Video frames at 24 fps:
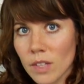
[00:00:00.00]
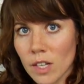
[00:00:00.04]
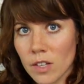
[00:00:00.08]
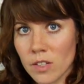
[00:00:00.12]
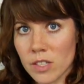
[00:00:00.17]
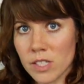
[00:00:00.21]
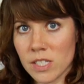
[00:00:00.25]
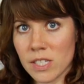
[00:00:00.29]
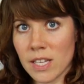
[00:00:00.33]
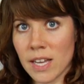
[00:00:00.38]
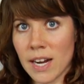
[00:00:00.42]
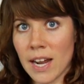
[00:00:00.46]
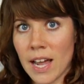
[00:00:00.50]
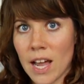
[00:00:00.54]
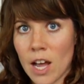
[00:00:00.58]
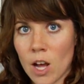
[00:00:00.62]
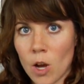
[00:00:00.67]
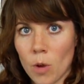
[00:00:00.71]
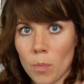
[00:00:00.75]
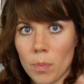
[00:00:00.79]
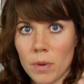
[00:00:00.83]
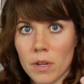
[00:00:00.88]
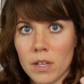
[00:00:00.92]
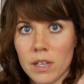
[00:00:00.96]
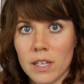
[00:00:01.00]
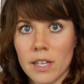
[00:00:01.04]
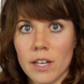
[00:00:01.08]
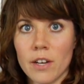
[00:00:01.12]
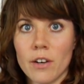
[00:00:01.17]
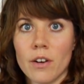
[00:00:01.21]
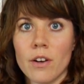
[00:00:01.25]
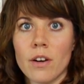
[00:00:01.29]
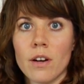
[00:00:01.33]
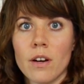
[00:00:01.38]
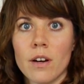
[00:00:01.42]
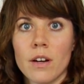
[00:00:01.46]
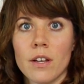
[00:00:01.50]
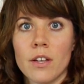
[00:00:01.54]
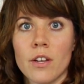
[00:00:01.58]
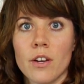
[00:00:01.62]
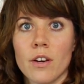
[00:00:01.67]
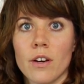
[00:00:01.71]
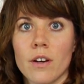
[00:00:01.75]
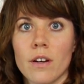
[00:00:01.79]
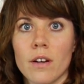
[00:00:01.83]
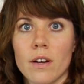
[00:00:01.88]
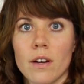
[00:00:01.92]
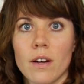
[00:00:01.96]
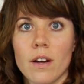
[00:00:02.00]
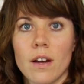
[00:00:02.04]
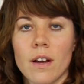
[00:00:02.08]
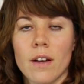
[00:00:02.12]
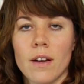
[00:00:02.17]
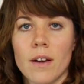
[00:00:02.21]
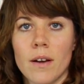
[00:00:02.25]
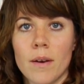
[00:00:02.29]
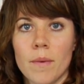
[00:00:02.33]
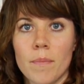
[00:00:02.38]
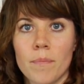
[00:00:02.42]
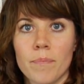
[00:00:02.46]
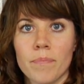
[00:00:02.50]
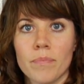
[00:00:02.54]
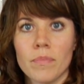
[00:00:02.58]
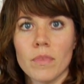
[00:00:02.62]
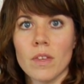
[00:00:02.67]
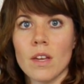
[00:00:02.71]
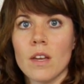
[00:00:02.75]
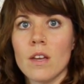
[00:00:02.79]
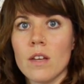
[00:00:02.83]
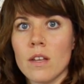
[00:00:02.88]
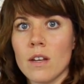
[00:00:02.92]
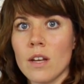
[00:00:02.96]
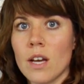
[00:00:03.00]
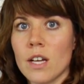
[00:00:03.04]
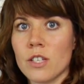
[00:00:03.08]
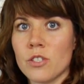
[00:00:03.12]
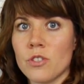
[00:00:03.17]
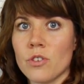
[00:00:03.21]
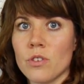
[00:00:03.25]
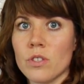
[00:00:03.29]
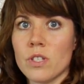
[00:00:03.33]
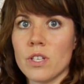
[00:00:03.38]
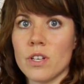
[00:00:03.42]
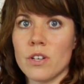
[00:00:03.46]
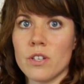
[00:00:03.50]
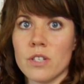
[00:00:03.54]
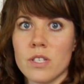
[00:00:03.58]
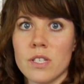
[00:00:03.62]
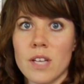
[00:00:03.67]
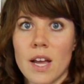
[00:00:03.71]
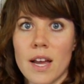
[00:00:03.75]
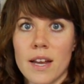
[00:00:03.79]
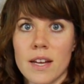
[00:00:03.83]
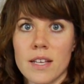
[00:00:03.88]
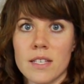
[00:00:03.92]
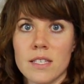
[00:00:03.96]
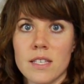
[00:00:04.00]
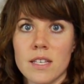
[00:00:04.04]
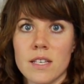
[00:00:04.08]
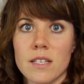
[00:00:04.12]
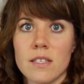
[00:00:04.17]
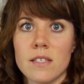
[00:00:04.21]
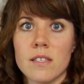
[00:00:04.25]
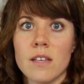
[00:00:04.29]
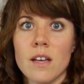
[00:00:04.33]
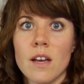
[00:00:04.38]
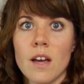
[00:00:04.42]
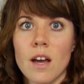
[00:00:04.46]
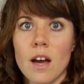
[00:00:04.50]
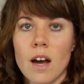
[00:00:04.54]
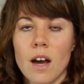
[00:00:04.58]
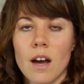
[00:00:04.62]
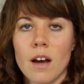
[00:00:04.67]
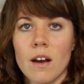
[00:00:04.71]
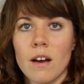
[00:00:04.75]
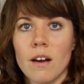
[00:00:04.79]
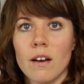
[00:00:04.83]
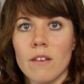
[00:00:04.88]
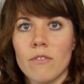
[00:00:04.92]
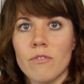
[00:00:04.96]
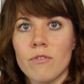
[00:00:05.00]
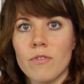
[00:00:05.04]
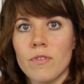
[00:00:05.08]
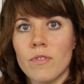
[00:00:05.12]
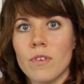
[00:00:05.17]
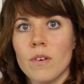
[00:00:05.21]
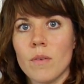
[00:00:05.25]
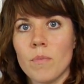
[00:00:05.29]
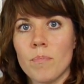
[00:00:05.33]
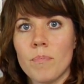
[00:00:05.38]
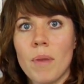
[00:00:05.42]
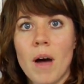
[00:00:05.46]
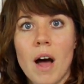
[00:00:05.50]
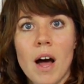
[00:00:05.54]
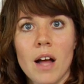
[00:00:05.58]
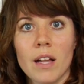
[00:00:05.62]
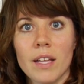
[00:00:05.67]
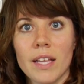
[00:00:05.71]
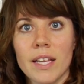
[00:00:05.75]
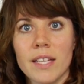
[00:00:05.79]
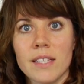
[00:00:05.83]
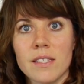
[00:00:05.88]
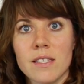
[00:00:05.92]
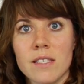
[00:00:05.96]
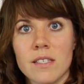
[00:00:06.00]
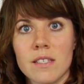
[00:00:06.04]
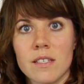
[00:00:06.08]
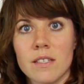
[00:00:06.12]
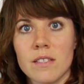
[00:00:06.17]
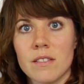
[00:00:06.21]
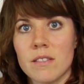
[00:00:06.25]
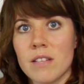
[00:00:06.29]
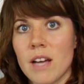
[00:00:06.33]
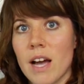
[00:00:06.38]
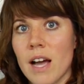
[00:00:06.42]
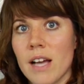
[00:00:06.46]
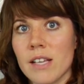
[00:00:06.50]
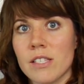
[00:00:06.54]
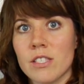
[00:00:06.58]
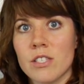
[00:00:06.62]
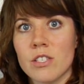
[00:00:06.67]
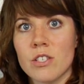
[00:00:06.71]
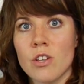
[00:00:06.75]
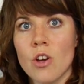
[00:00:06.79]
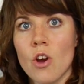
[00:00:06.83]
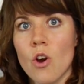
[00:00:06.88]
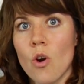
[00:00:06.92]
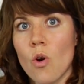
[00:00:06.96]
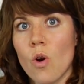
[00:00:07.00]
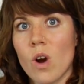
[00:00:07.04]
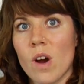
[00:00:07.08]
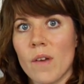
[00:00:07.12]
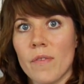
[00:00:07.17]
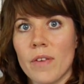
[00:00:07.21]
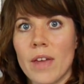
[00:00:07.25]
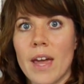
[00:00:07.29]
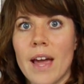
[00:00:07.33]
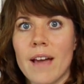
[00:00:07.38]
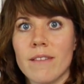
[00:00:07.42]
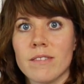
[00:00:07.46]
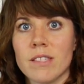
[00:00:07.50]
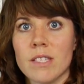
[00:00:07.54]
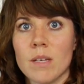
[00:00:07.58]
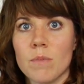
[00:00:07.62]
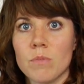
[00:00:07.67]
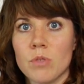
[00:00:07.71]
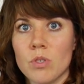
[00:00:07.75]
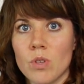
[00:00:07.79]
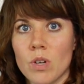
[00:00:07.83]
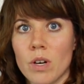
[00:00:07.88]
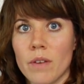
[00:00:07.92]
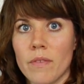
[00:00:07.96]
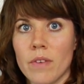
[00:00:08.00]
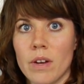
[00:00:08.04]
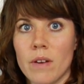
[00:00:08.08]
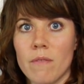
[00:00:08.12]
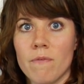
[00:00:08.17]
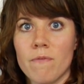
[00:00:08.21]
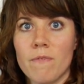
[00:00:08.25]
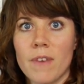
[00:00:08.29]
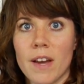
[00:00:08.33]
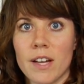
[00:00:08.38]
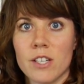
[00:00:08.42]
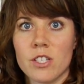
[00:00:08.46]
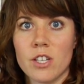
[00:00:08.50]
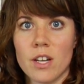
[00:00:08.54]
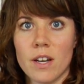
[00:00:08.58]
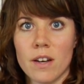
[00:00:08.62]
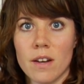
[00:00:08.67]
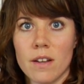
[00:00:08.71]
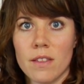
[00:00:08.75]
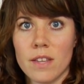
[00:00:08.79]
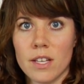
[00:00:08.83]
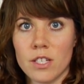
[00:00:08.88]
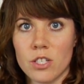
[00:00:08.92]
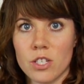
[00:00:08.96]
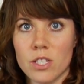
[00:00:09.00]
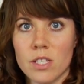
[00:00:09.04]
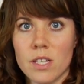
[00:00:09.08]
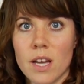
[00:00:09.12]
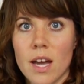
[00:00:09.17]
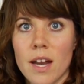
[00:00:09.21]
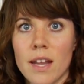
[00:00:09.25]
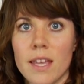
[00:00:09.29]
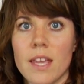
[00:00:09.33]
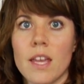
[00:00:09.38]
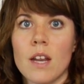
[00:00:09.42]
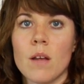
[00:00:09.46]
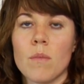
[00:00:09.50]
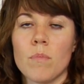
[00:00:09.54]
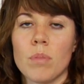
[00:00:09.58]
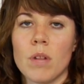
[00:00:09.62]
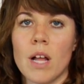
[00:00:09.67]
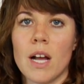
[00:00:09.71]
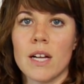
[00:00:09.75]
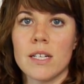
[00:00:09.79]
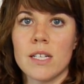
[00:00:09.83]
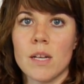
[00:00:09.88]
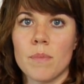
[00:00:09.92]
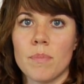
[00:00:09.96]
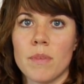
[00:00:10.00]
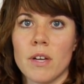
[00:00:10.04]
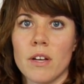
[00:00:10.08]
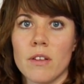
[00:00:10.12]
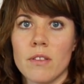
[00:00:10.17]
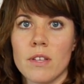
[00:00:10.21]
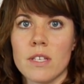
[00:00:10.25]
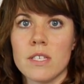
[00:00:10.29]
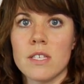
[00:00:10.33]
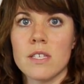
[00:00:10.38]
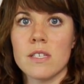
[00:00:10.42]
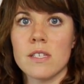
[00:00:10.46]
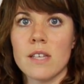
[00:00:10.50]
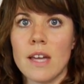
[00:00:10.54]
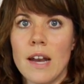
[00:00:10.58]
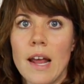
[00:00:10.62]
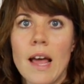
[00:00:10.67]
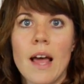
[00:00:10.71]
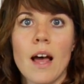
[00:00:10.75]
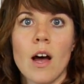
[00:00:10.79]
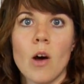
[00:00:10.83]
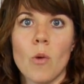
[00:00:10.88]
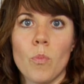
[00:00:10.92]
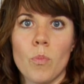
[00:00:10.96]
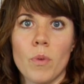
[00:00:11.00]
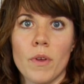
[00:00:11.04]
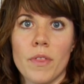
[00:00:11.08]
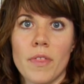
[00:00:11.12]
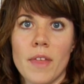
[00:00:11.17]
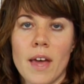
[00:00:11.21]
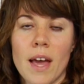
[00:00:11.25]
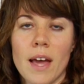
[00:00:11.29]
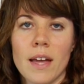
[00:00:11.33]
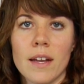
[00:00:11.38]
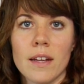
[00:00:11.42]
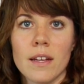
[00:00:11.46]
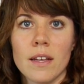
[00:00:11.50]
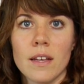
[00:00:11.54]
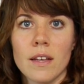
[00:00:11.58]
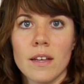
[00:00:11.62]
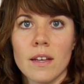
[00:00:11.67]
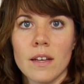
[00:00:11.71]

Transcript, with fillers: This is gonna help clear your nostrils and your sinuses of pollens, dust, or if you have some sort of an infection that's just kind of getting blocked up there, this is gonna help with that.